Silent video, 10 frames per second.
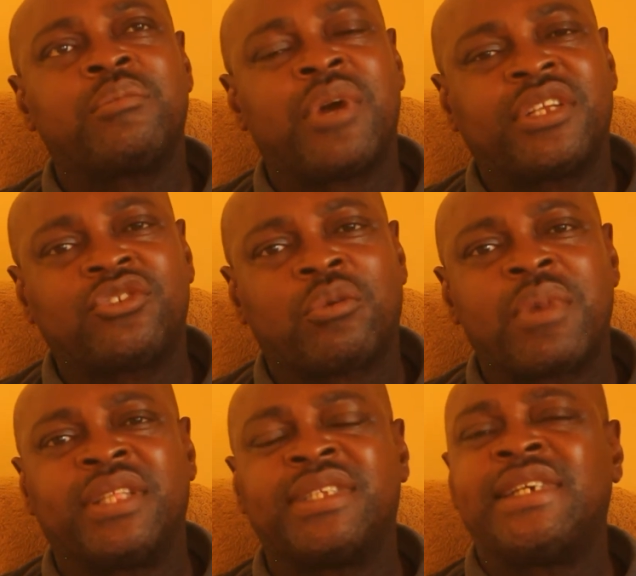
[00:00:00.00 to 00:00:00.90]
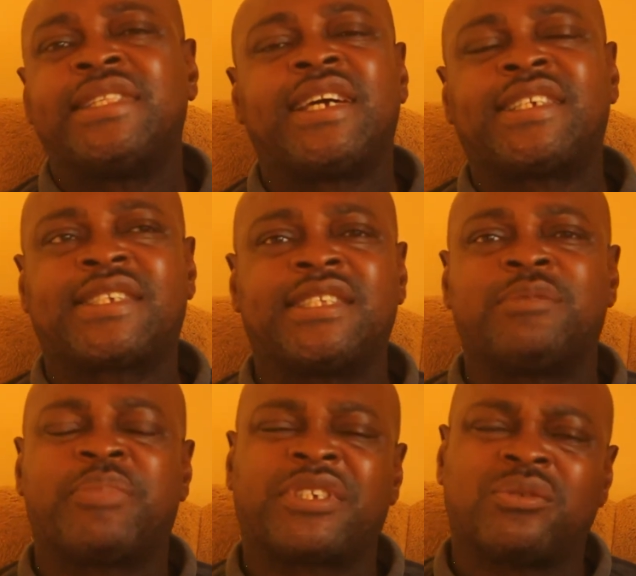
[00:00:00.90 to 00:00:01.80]
match up, and the next thing the
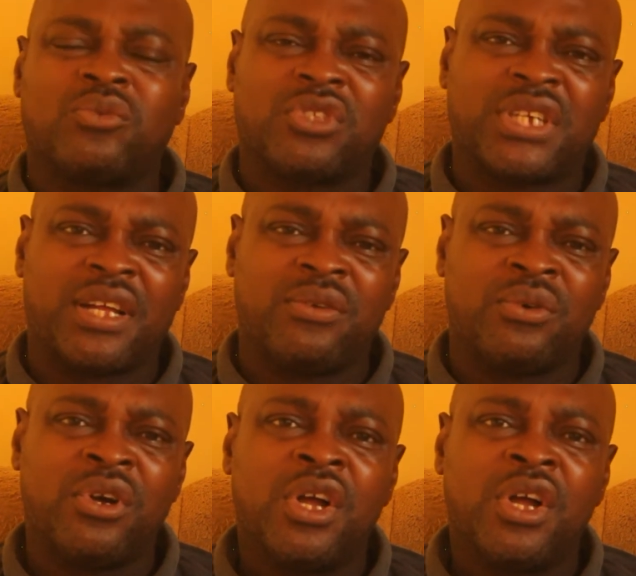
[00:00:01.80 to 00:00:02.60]
person will tell you,